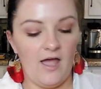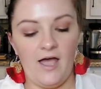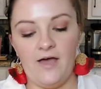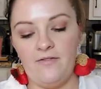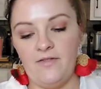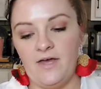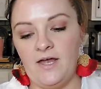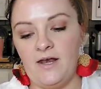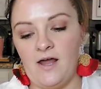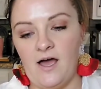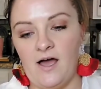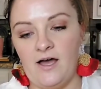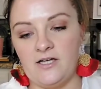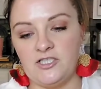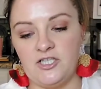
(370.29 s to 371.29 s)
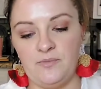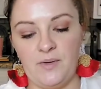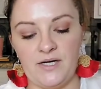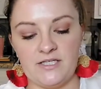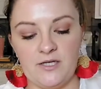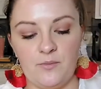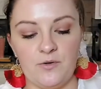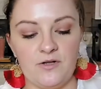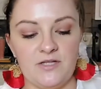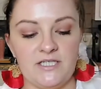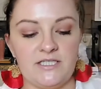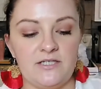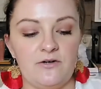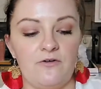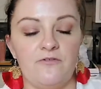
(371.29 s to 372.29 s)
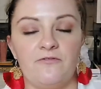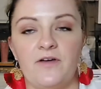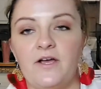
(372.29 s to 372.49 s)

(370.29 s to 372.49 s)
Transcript: And then uh, she picked up one of these little